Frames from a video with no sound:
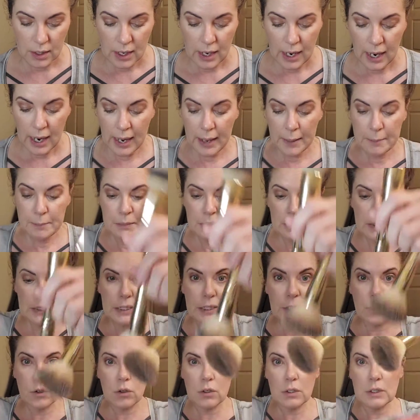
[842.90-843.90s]
I'm
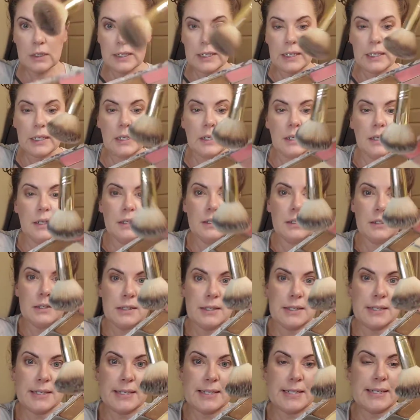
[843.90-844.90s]
literally
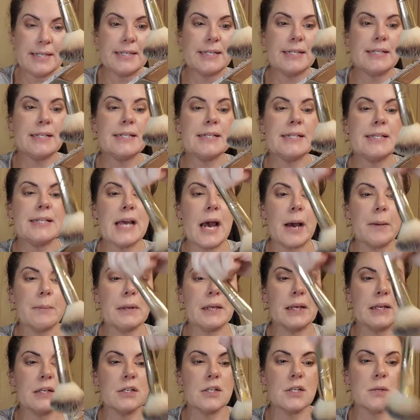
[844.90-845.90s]
dabbing
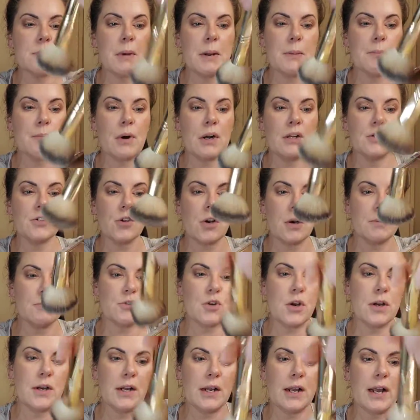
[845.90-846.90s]
into my bronzer. I'm
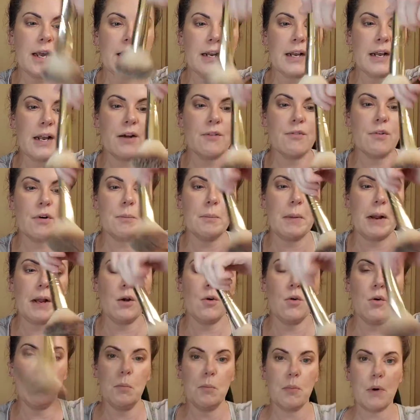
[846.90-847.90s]
trying to kind of cover my
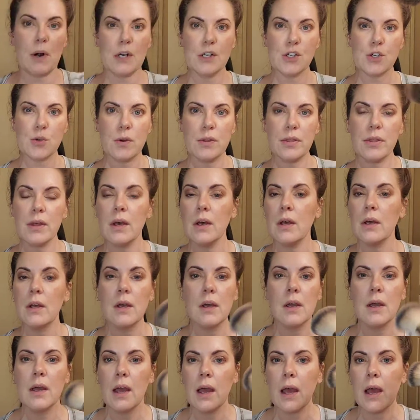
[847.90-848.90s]
whole brush with it.
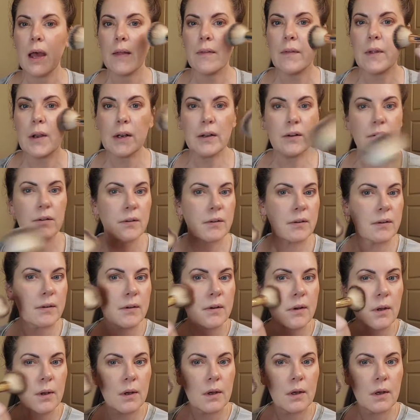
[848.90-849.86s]
And then I just